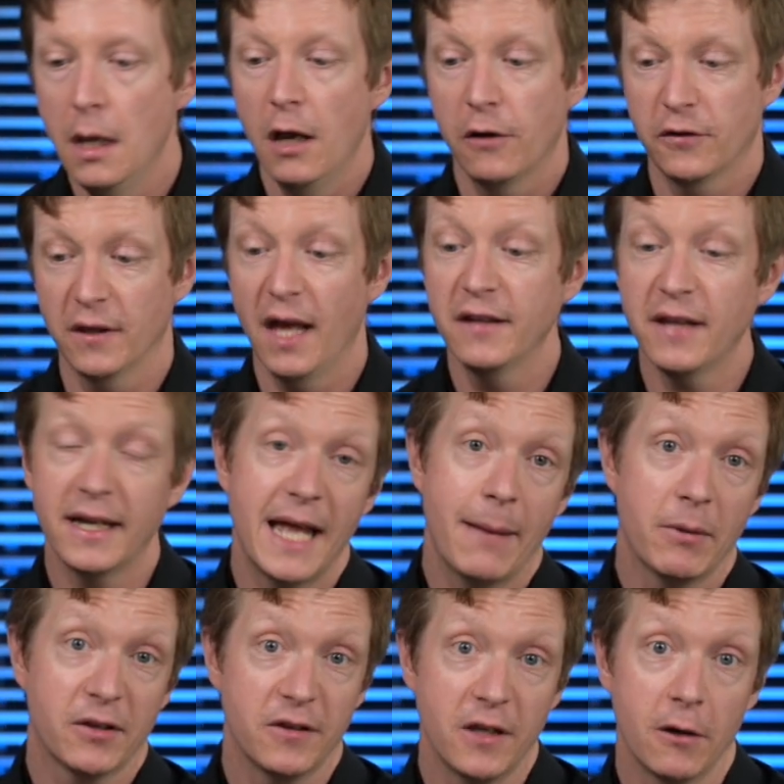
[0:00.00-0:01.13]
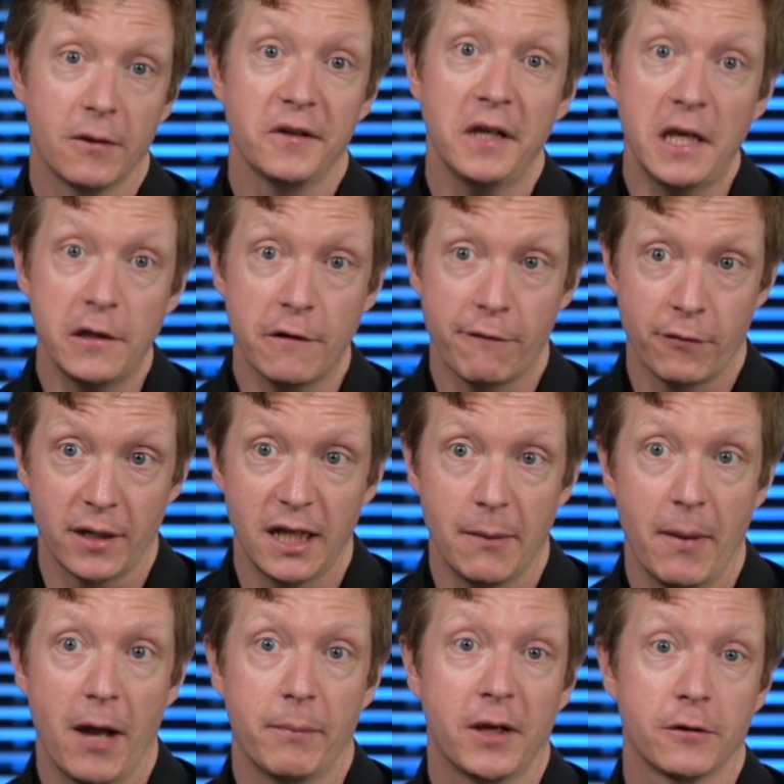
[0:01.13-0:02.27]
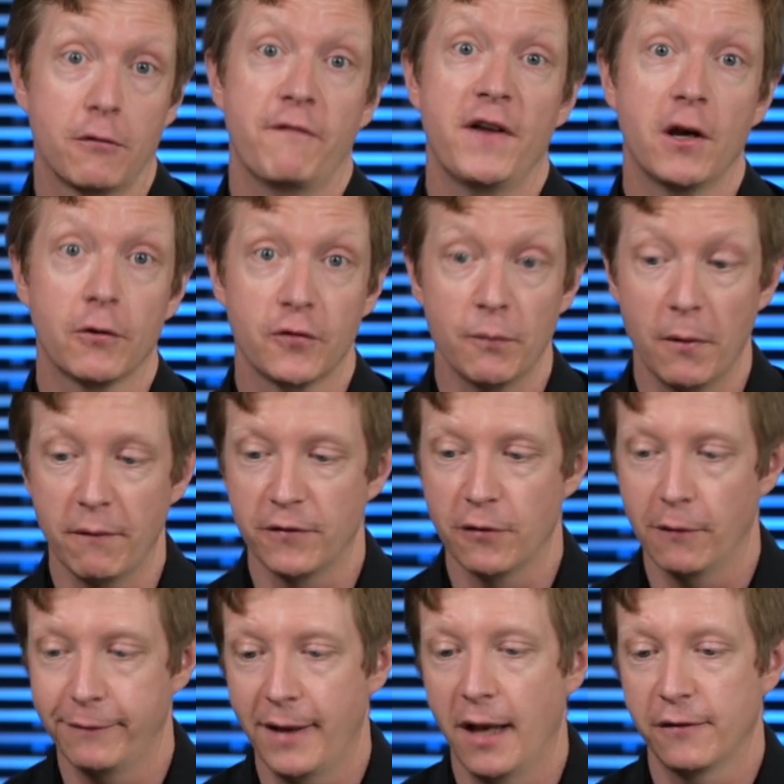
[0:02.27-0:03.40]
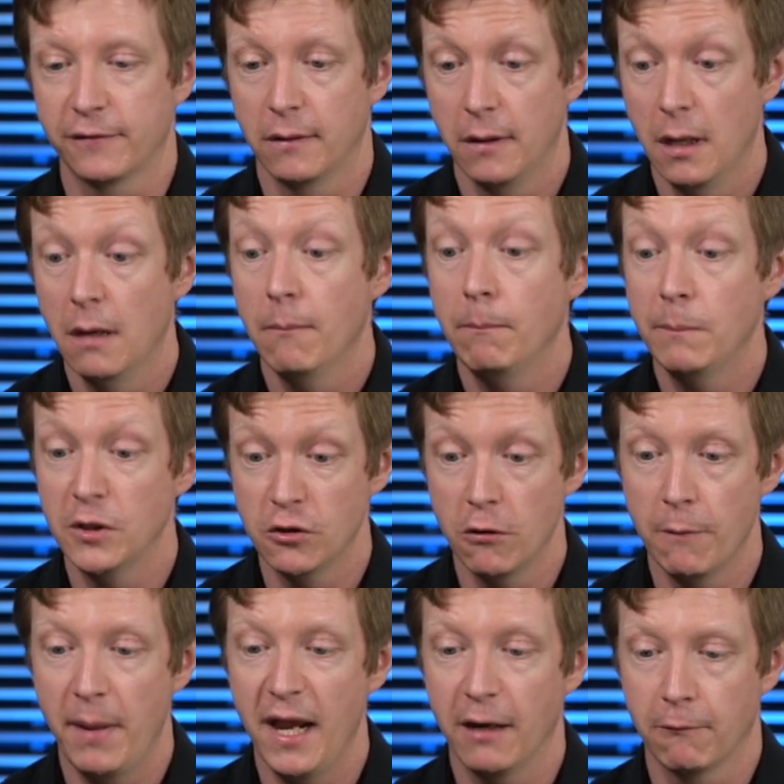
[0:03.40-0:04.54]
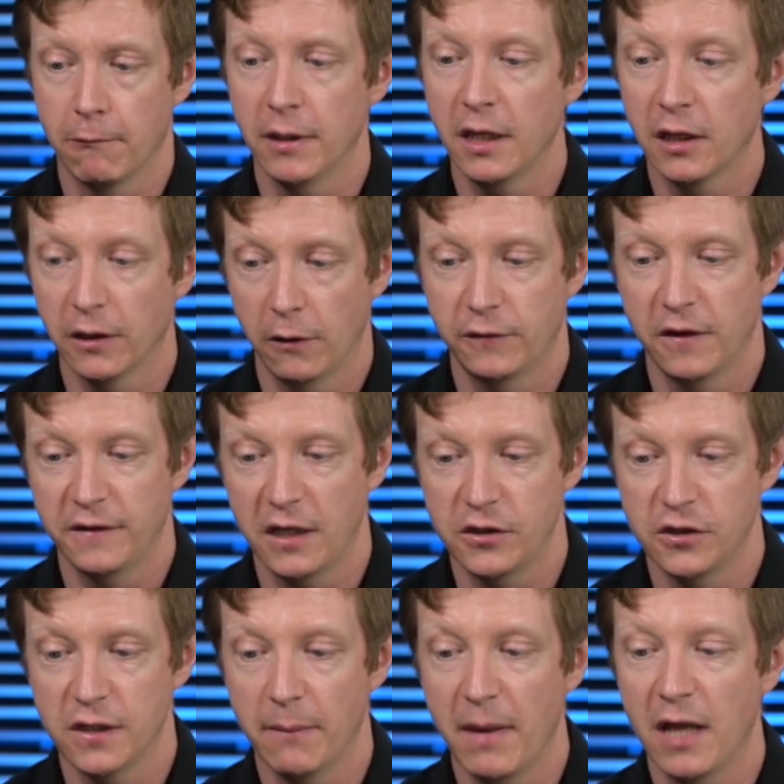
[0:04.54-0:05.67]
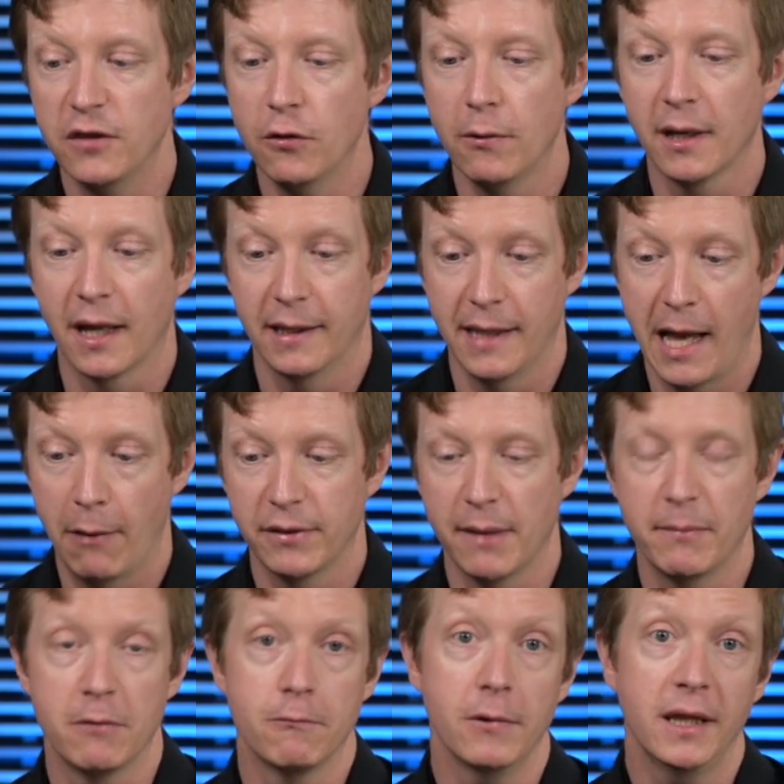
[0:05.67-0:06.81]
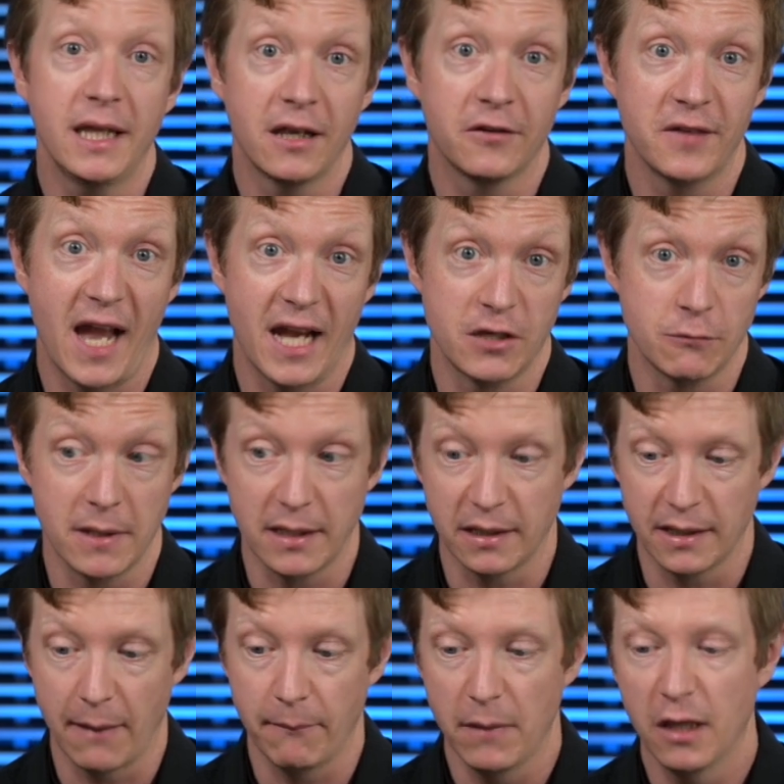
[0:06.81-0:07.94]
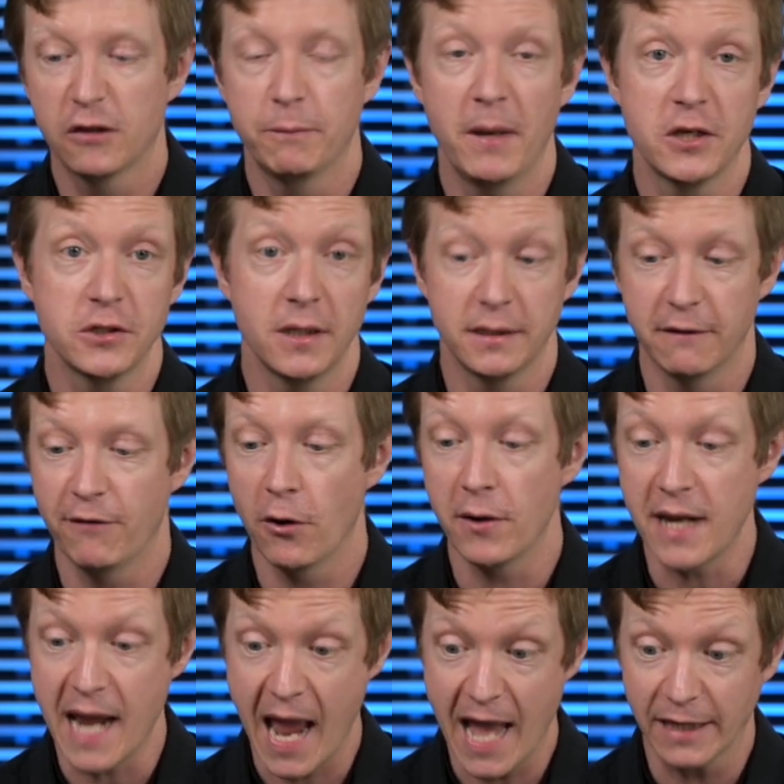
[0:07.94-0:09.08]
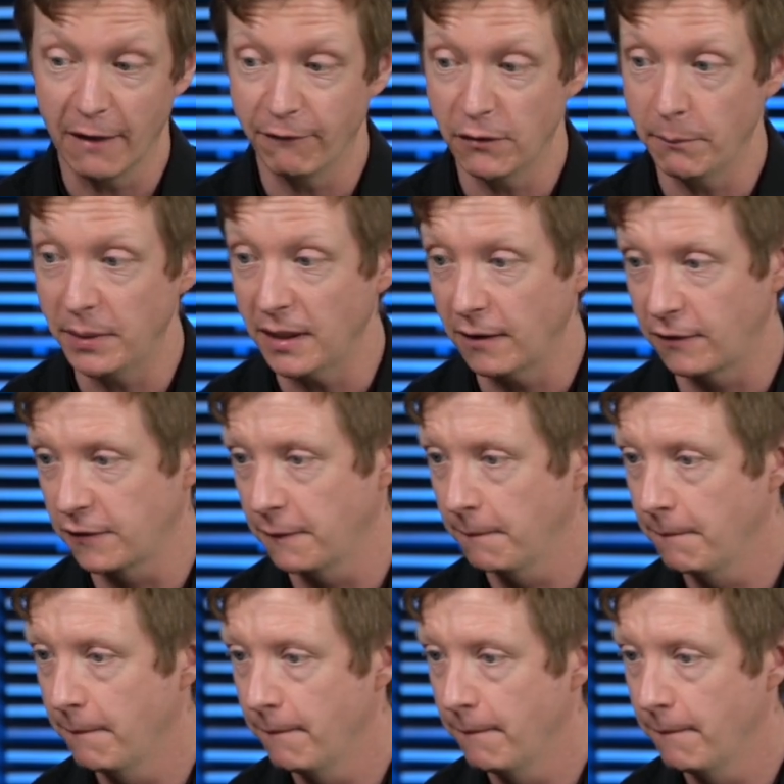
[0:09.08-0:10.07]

There's a lot of dynamics in here that's easy to forget about because our fingers are moving so fast. Be sure you're paying really close attention to them and doing a lot with them and really exaggerating them, especially at the very end of the piece.